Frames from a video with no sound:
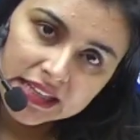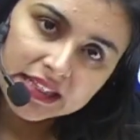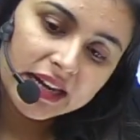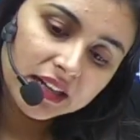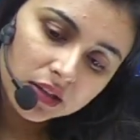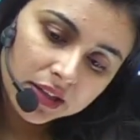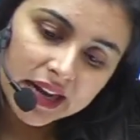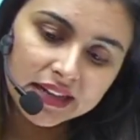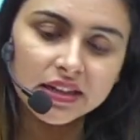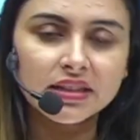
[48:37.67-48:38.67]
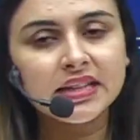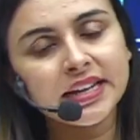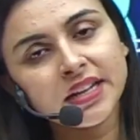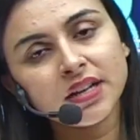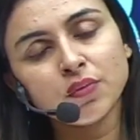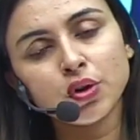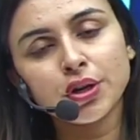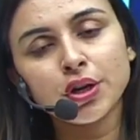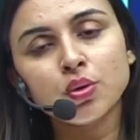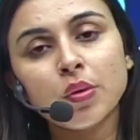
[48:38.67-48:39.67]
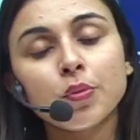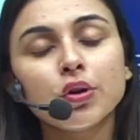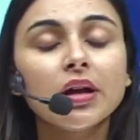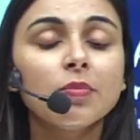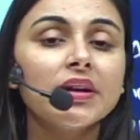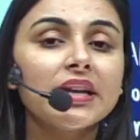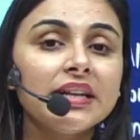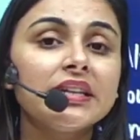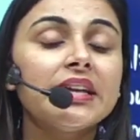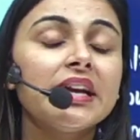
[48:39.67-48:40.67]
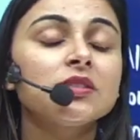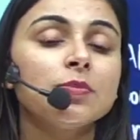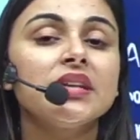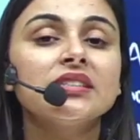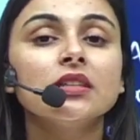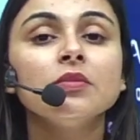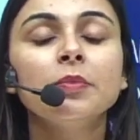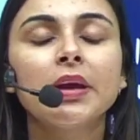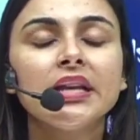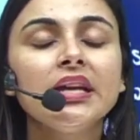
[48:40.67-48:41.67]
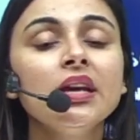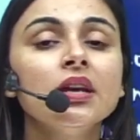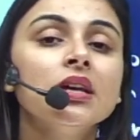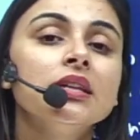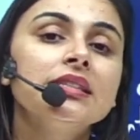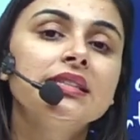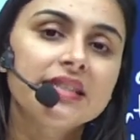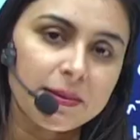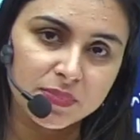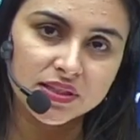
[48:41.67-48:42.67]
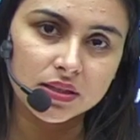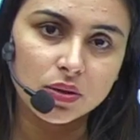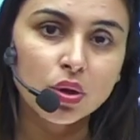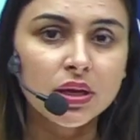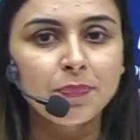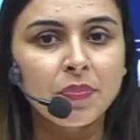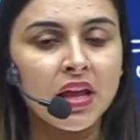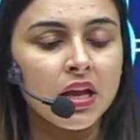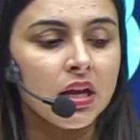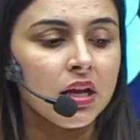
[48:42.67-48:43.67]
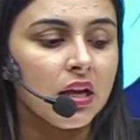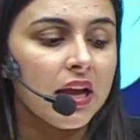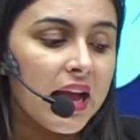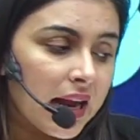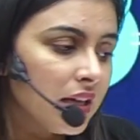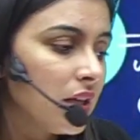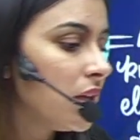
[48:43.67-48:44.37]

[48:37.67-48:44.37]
that a reactant is getting converted into a product, but it takes place in many steps. Okay. And